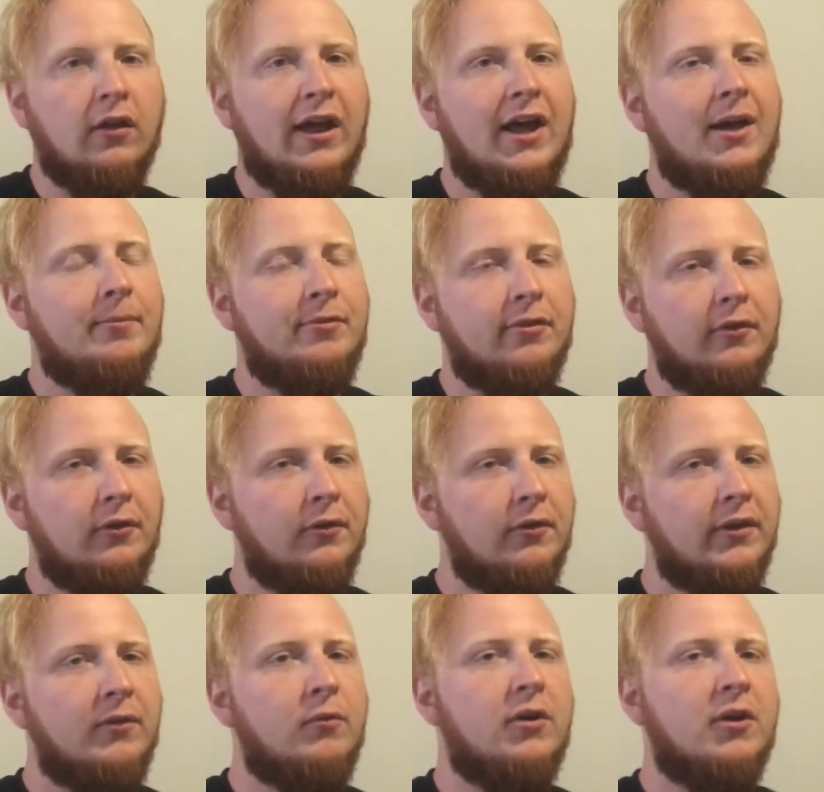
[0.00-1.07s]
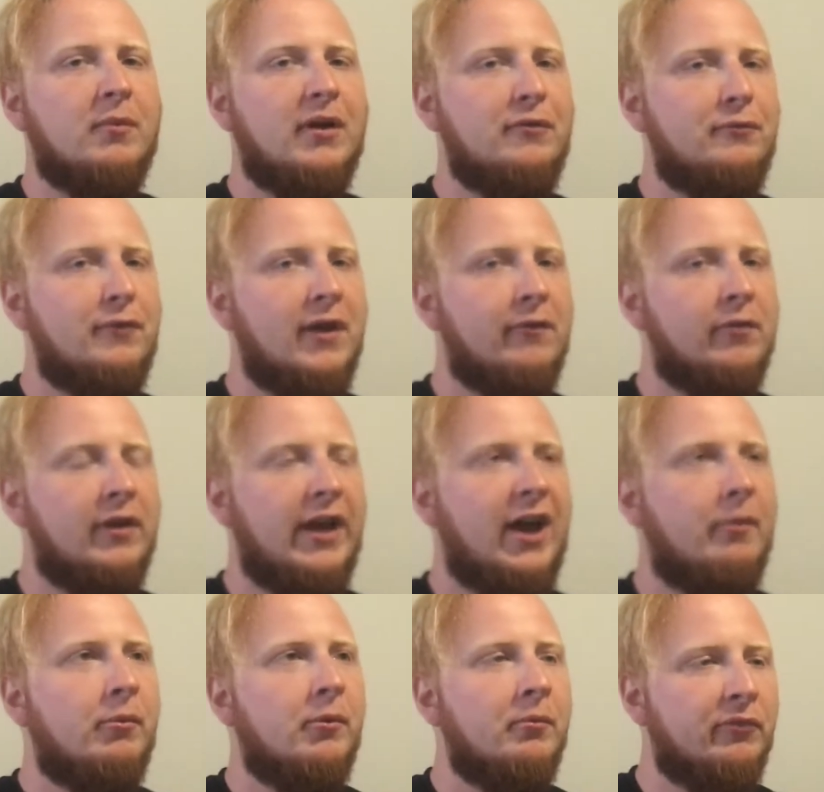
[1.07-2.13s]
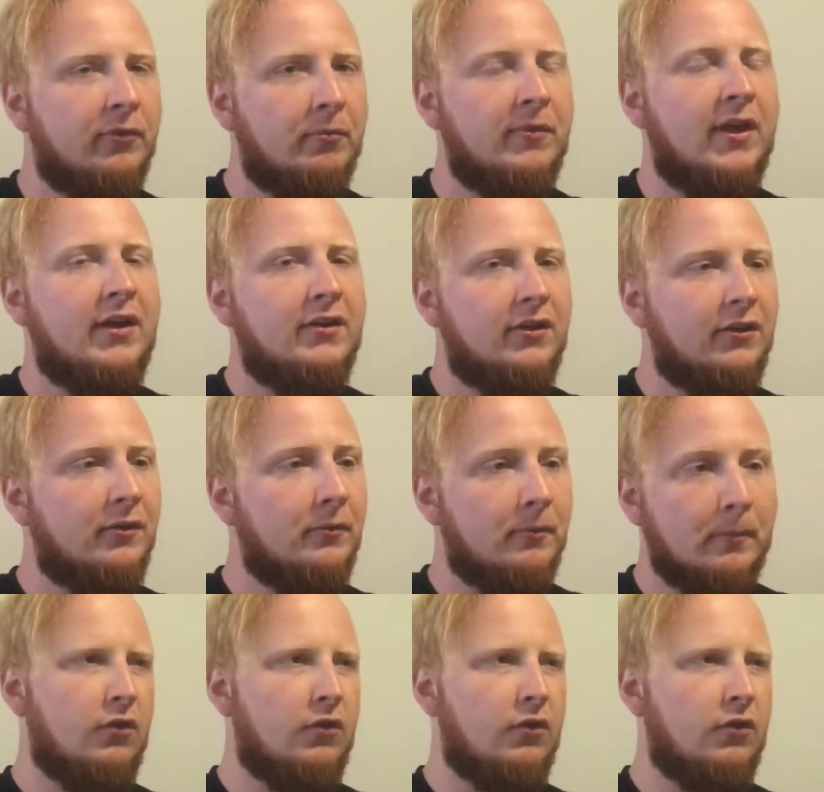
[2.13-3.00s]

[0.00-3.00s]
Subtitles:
absolutely one of my favorite albums from that year.